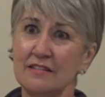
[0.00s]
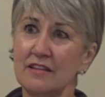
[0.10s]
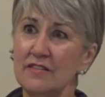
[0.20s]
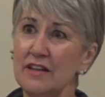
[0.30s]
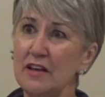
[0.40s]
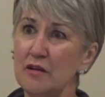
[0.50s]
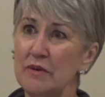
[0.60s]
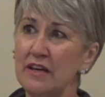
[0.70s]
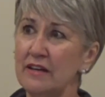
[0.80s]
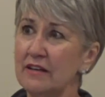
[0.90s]
of the
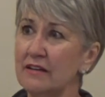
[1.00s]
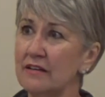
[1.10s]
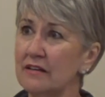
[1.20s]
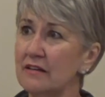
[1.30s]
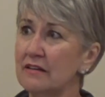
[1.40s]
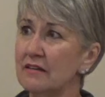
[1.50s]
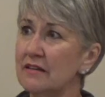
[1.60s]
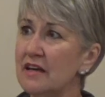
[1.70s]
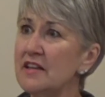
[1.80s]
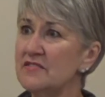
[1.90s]
enemy.
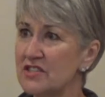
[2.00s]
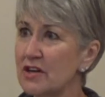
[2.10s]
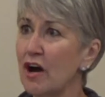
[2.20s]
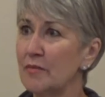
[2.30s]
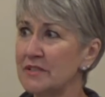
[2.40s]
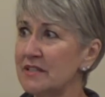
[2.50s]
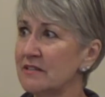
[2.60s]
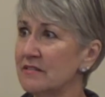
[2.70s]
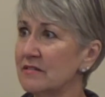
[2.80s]
And they've stopped.